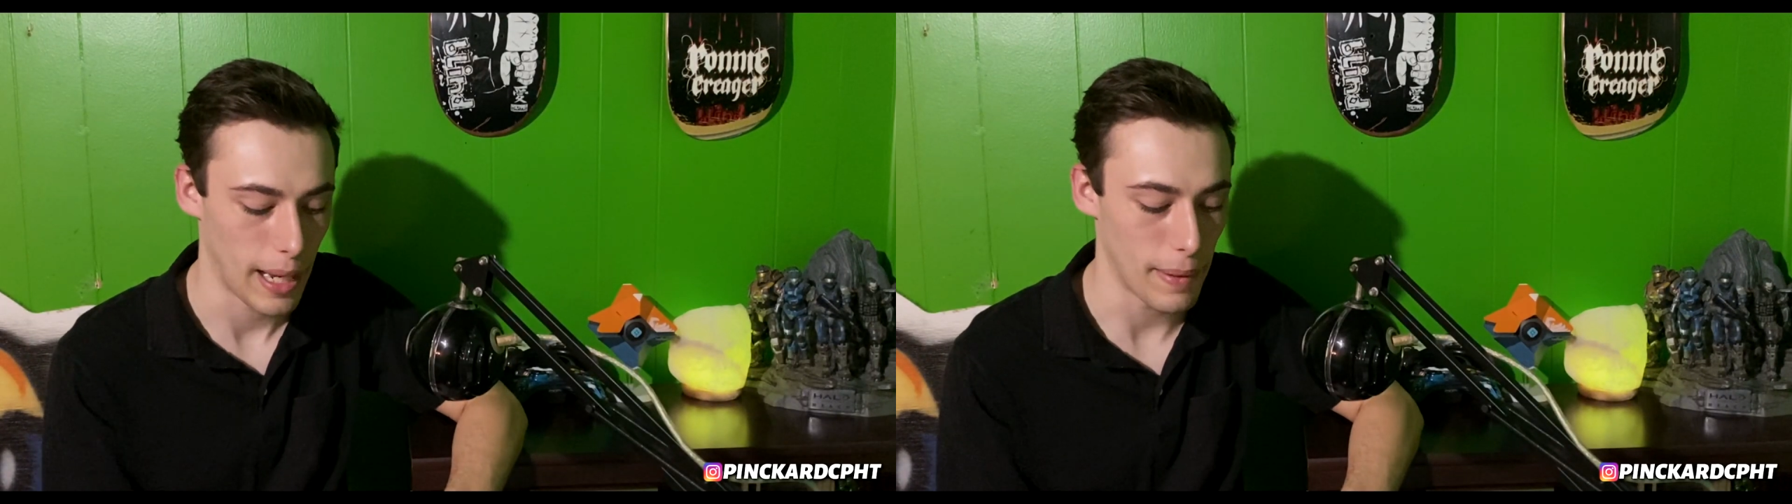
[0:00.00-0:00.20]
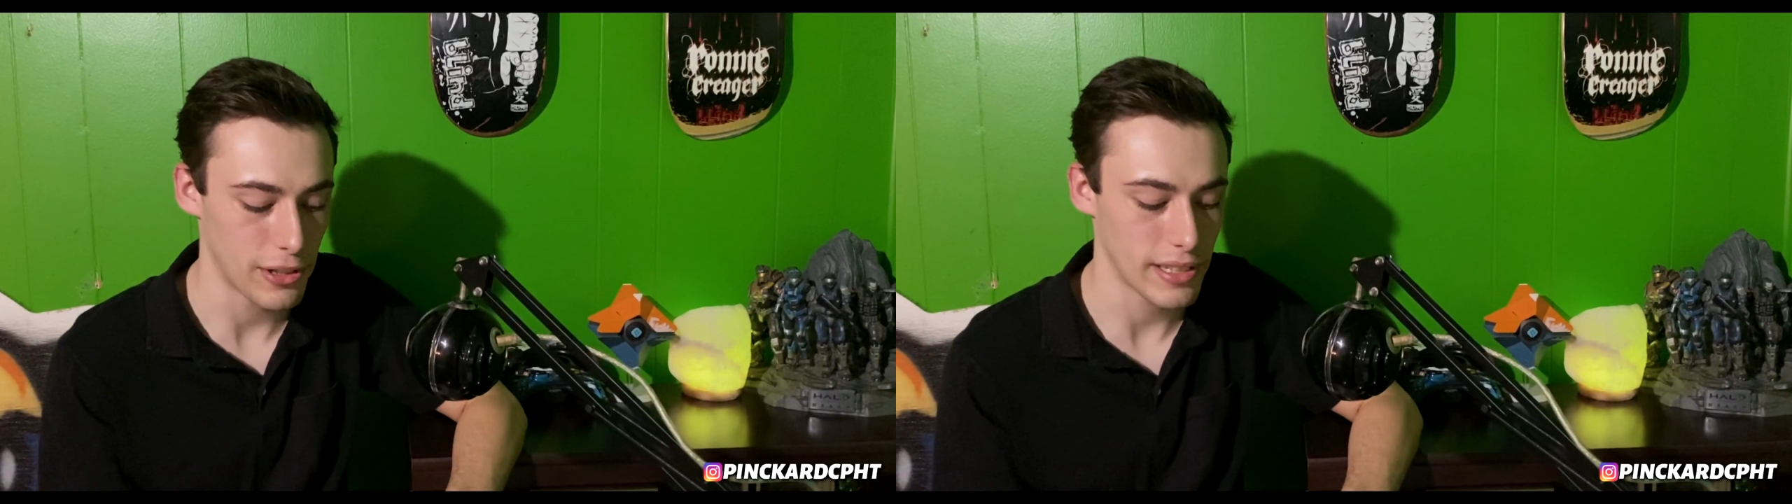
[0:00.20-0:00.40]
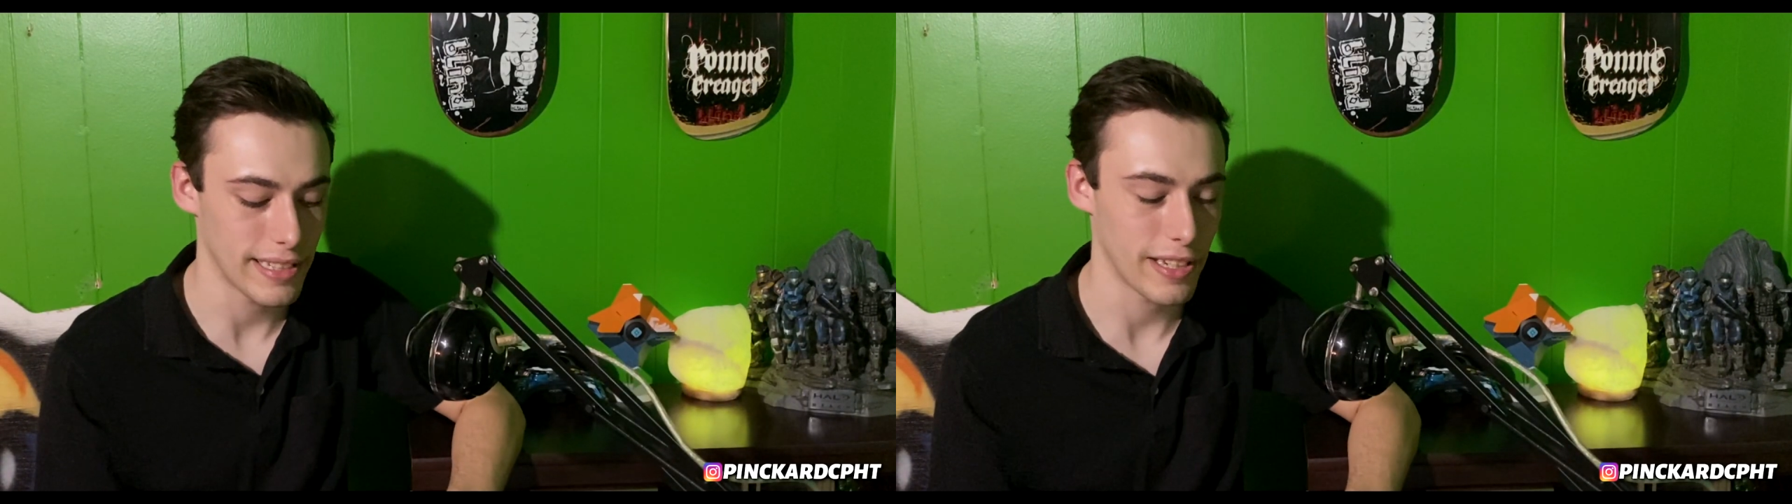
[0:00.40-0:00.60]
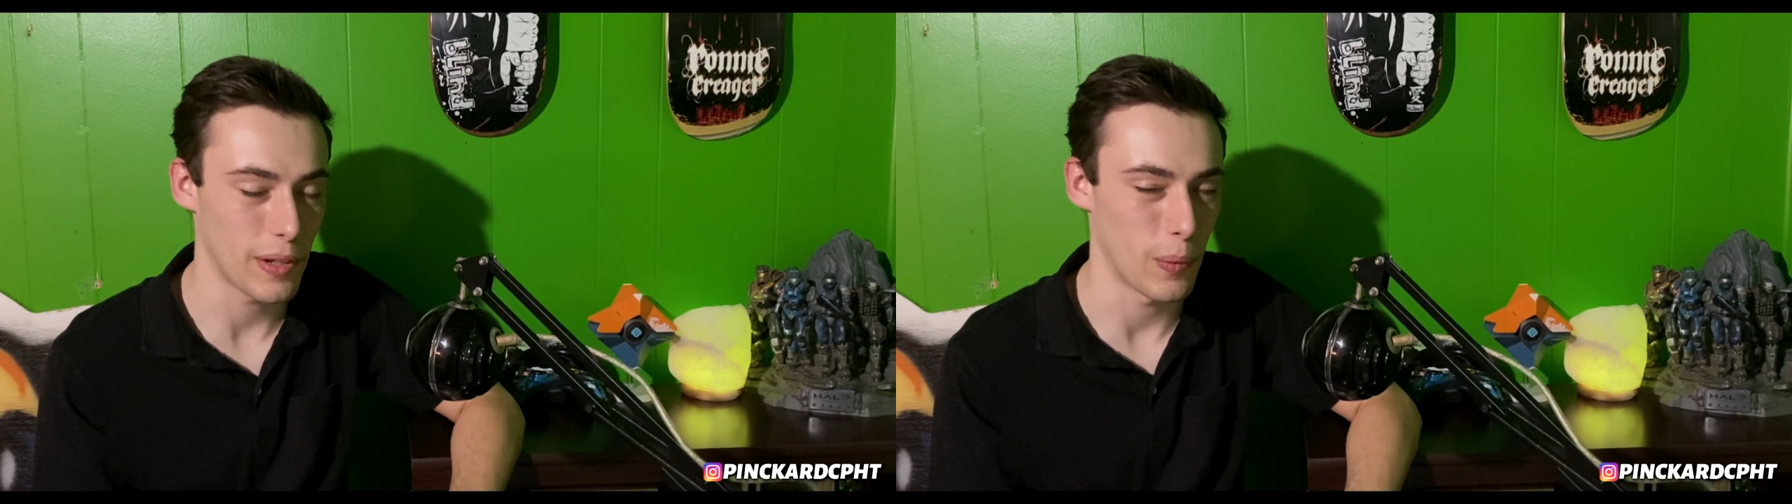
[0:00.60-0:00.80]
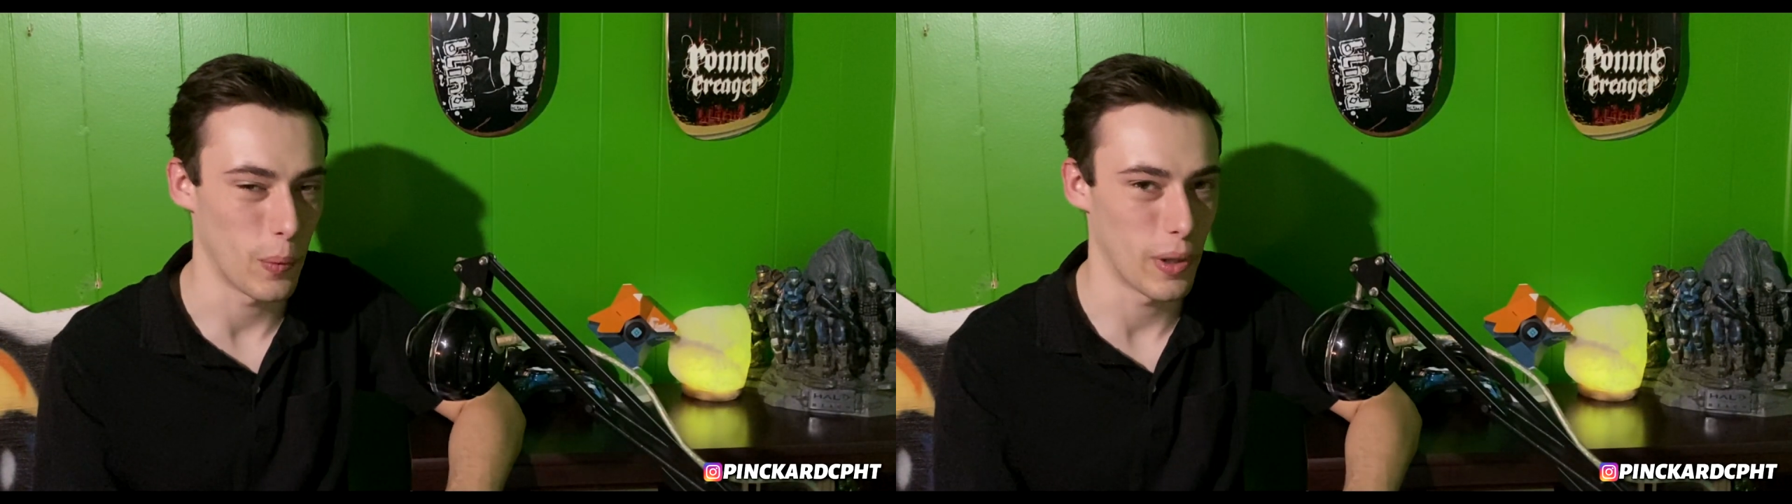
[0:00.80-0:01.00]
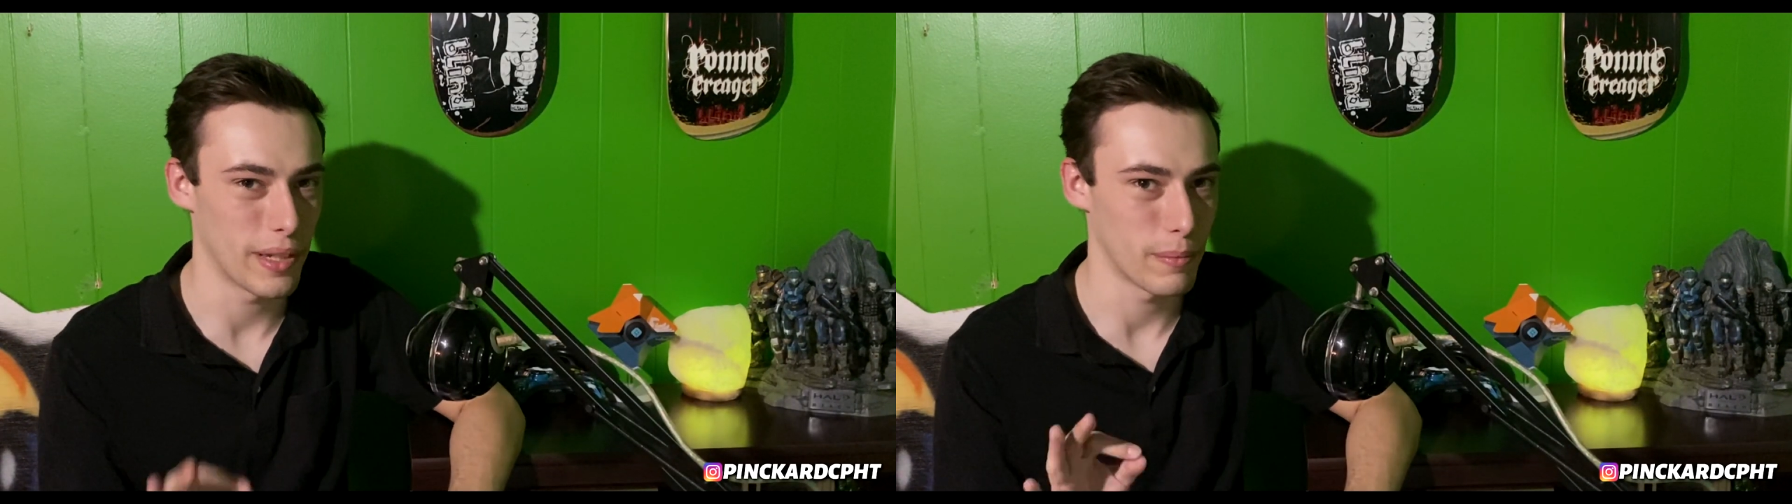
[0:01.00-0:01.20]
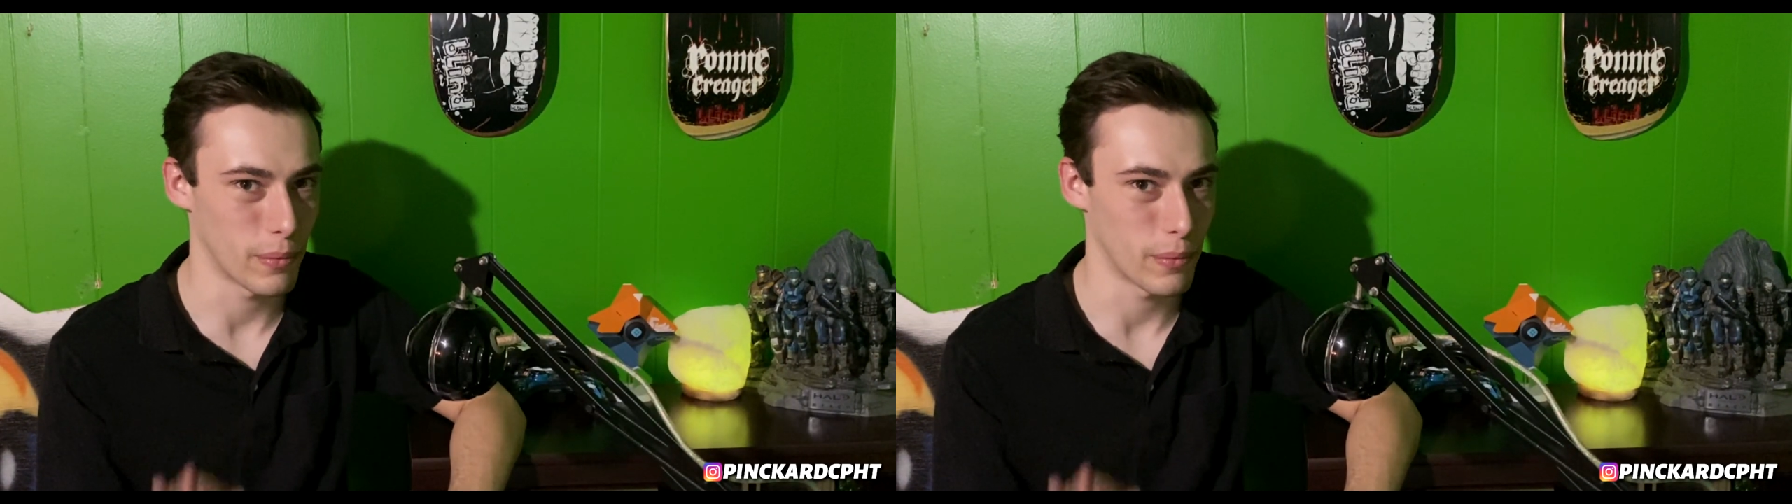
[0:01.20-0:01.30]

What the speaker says: I'm actually going to tell you one